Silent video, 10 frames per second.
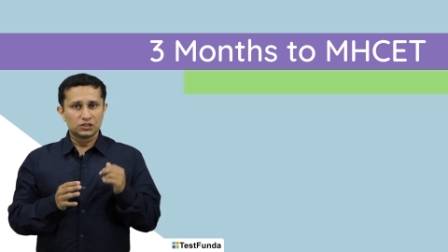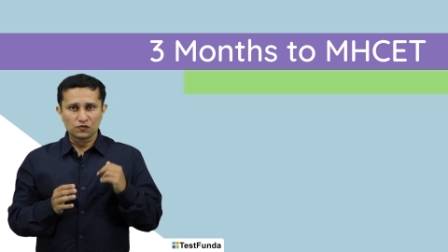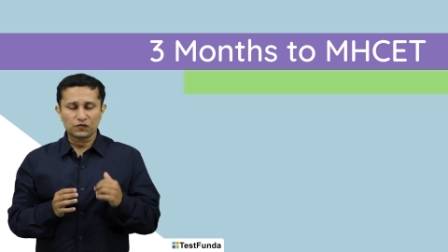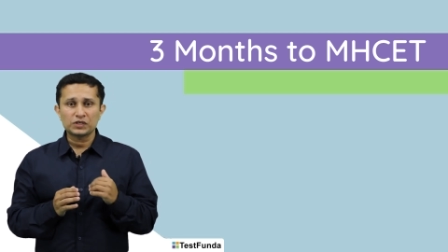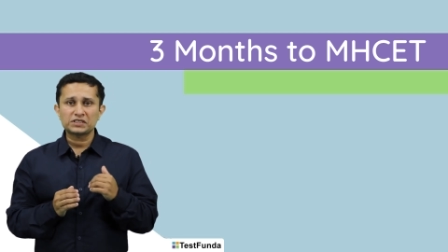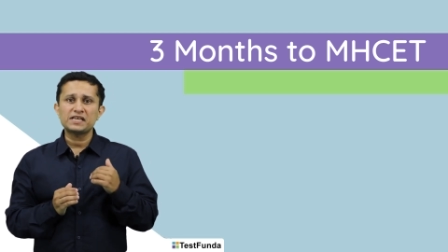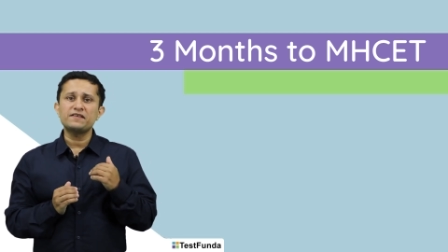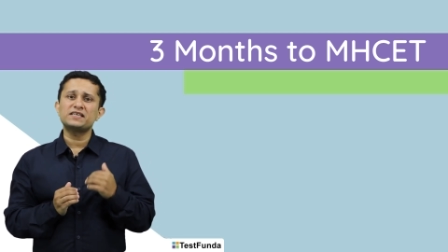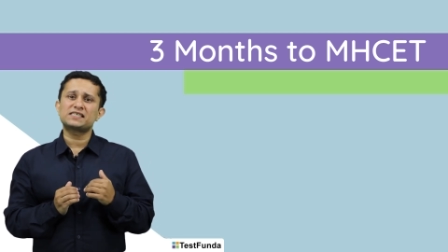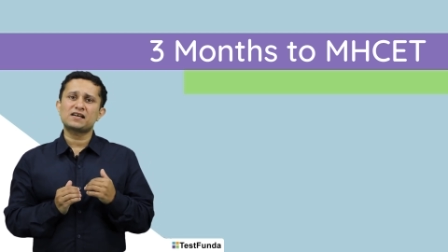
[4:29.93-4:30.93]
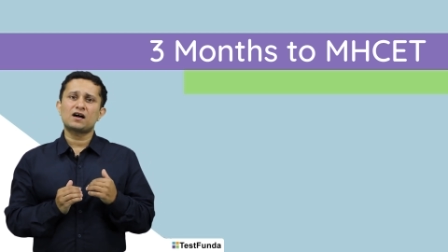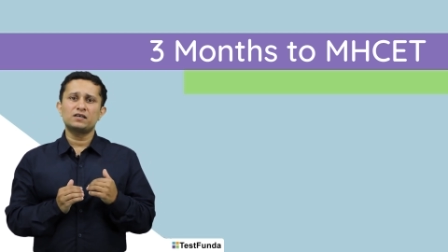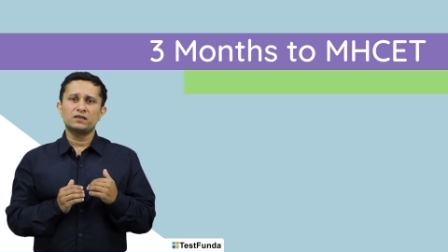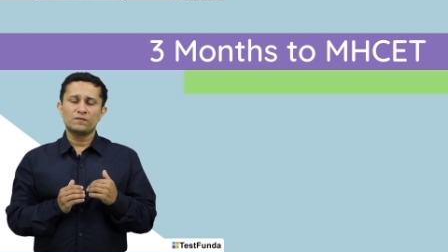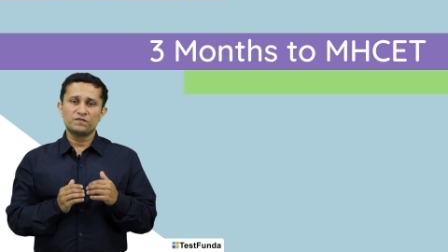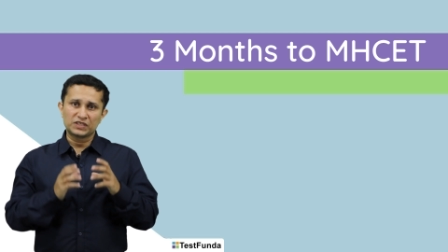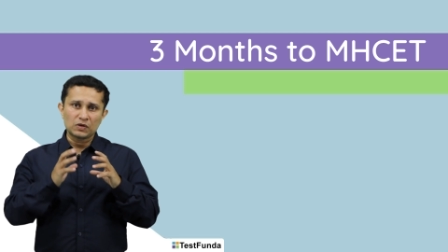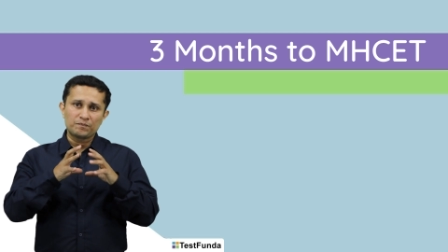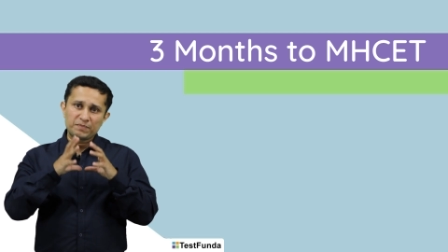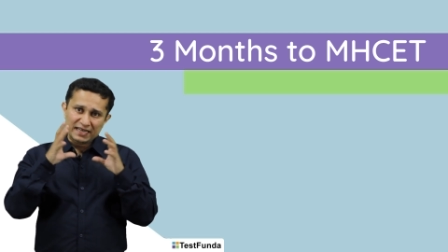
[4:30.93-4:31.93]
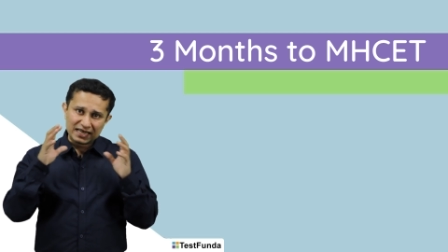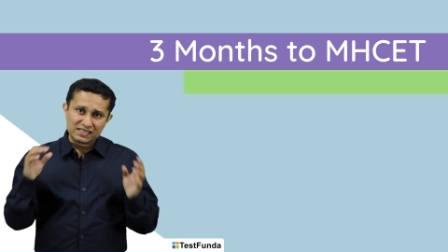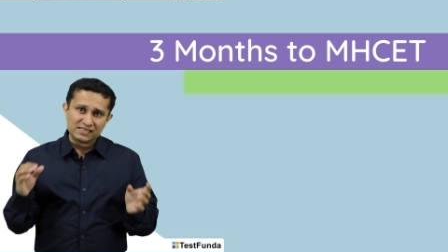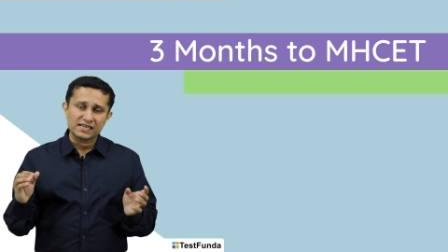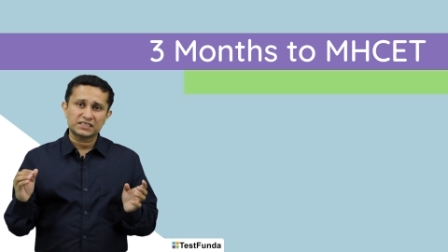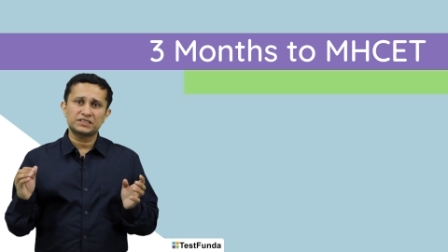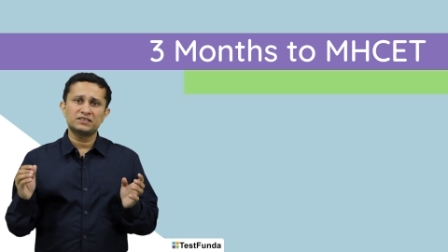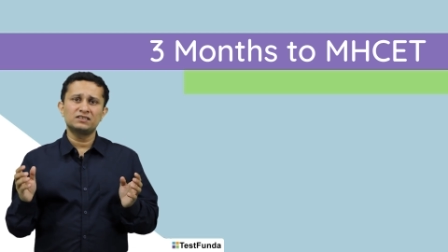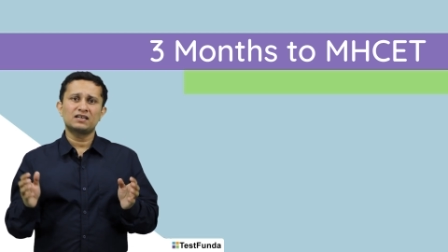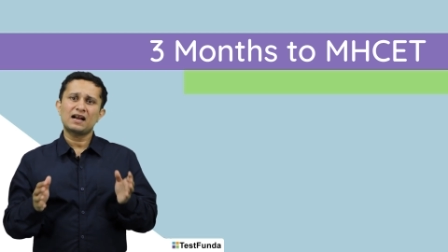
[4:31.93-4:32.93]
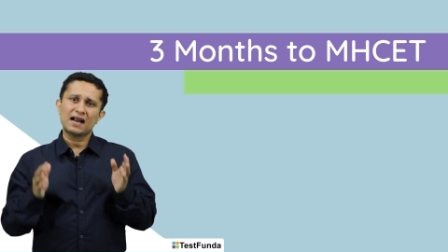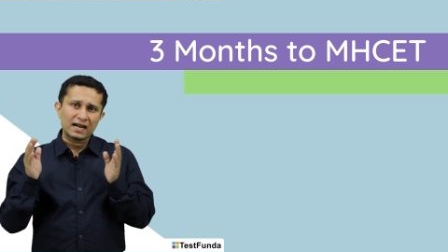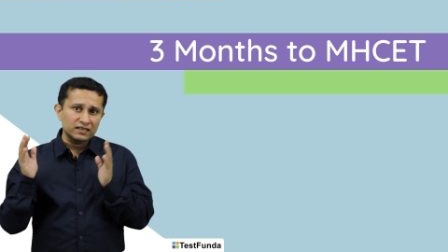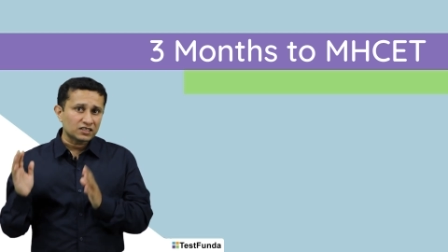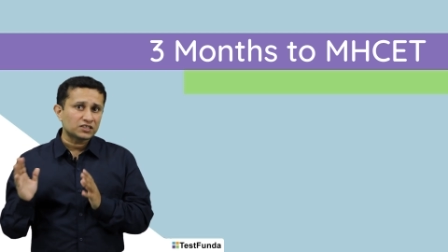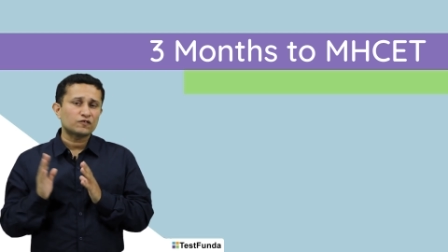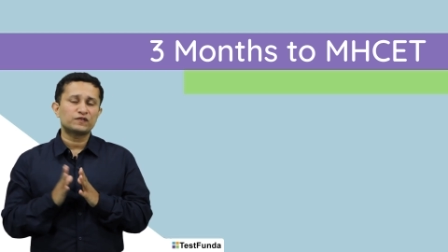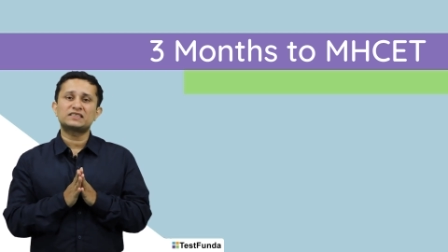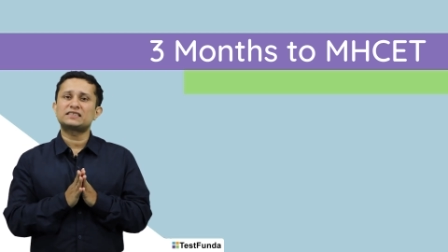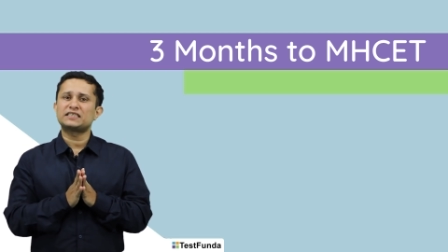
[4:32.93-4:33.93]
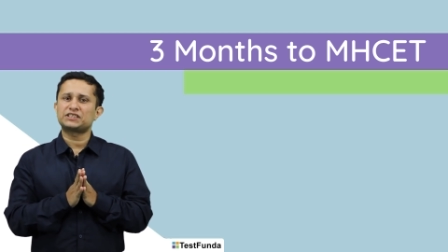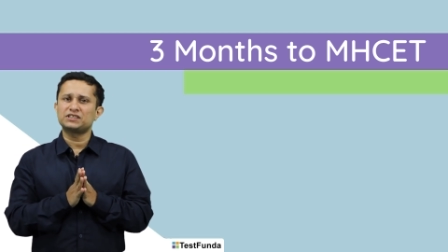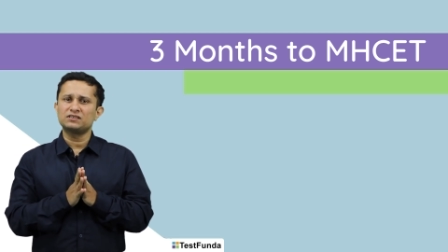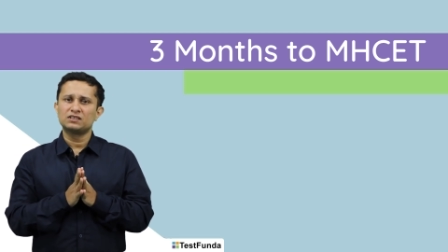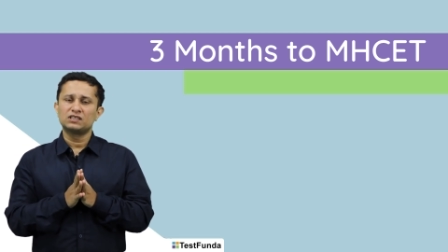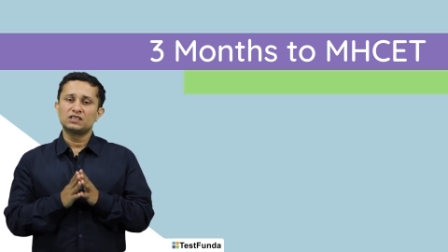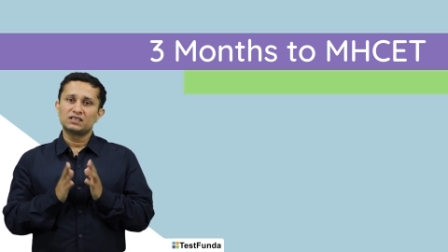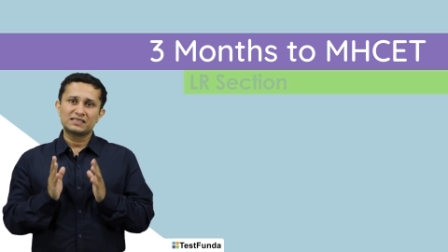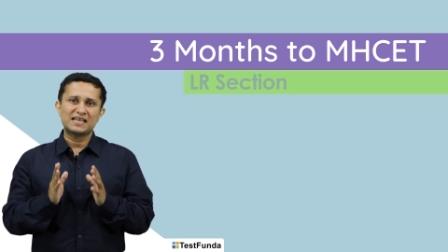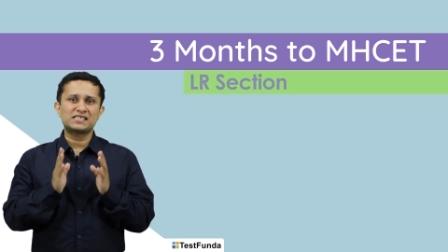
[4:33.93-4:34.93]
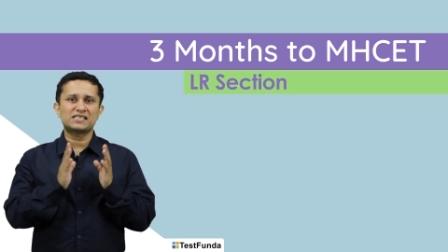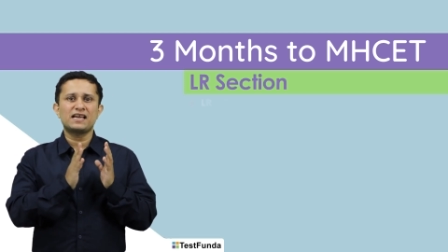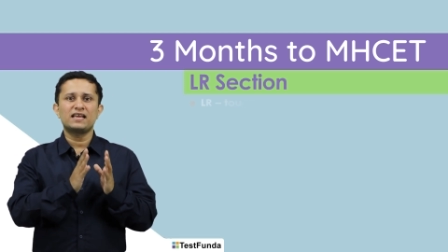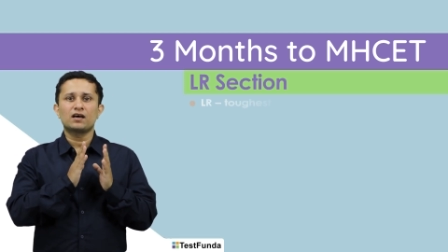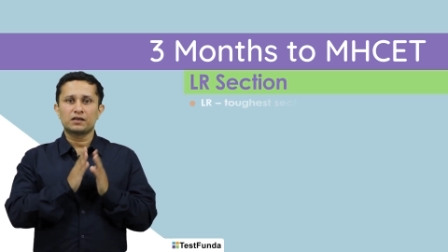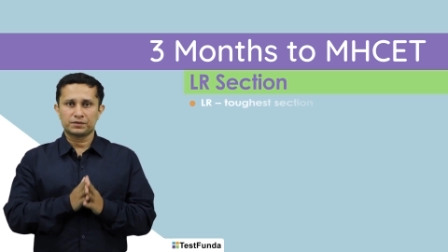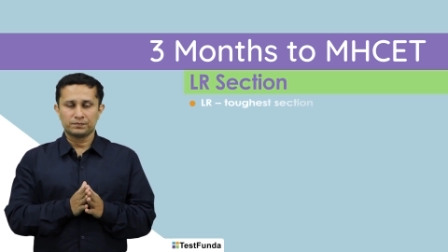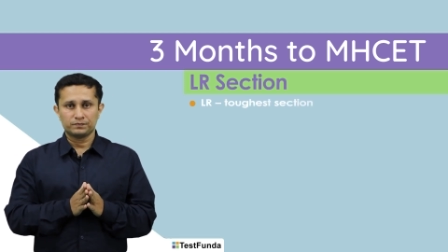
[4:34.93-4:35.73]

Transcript: So firstly, we start with the biggest section and the toughest section, that's LR.